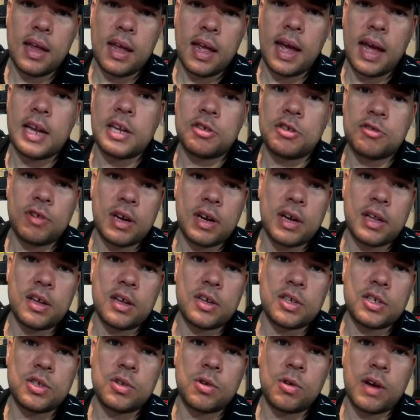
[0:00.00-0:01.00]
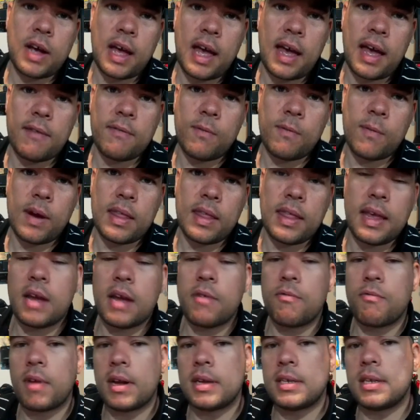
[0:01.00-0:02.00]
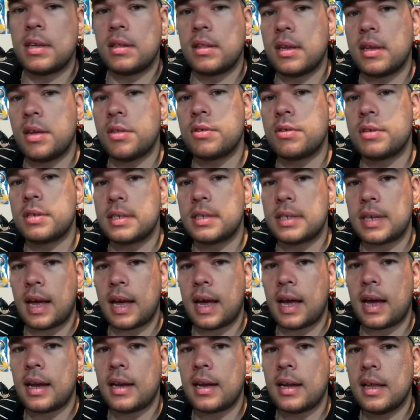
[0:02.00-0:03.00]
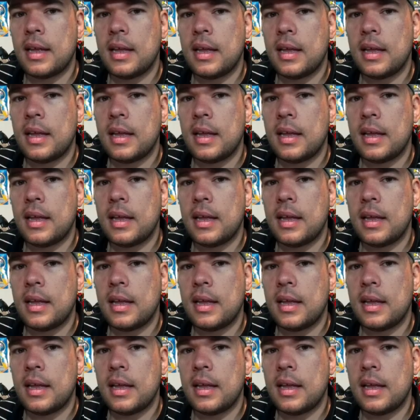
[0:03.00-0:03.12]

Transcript: and shrink in their store halfway, they can rent out the other side,